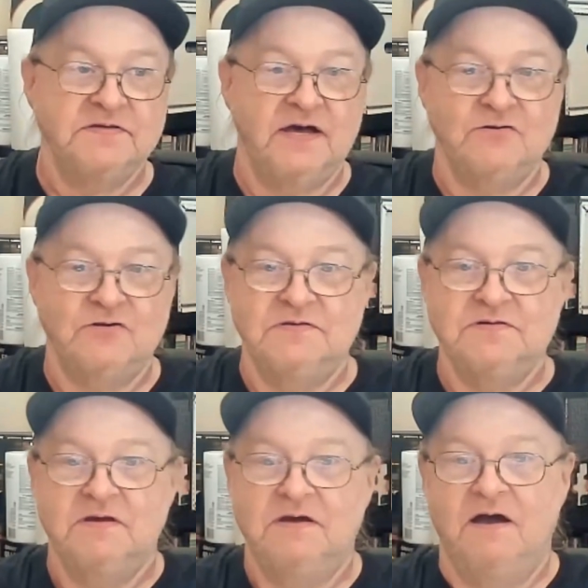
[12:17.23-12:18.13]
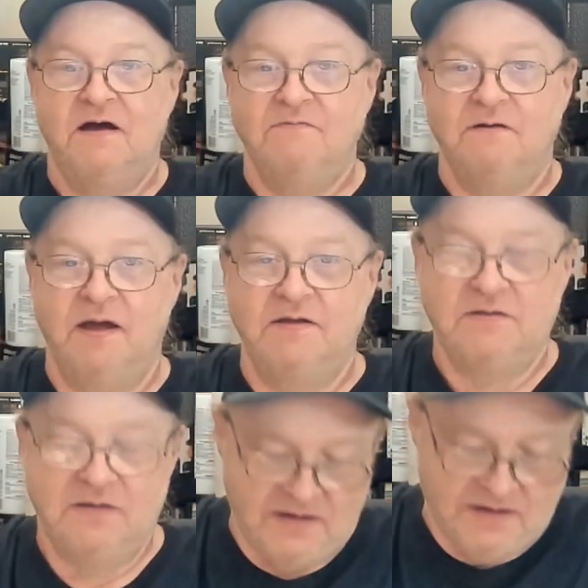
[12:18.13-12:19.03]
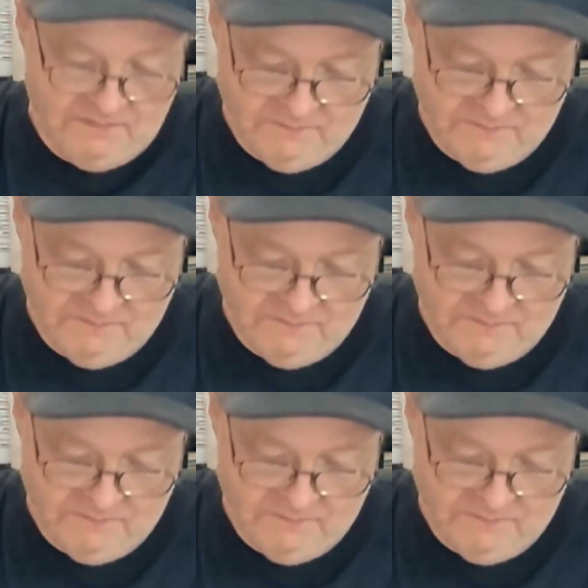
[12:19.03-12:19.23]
sessions from 1980,